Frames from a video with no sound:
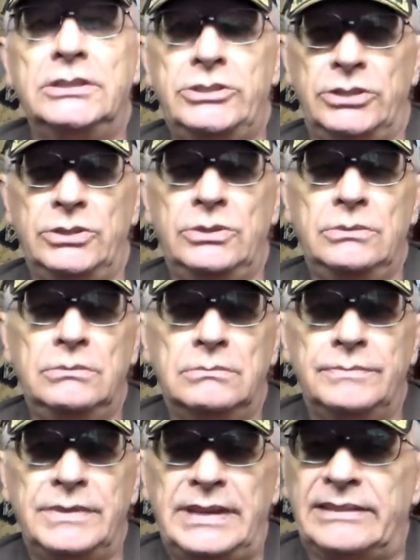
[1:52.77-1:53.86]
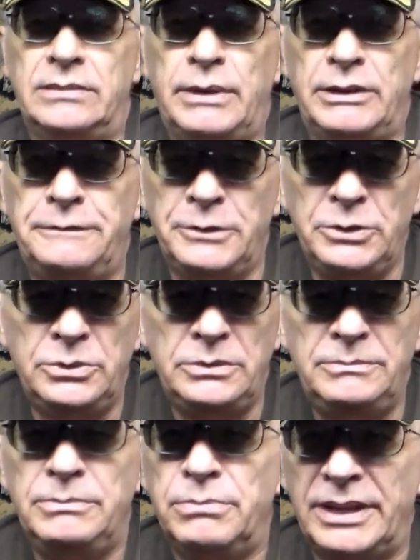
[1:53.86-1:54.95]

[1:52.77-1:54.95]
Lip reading: to get to my food,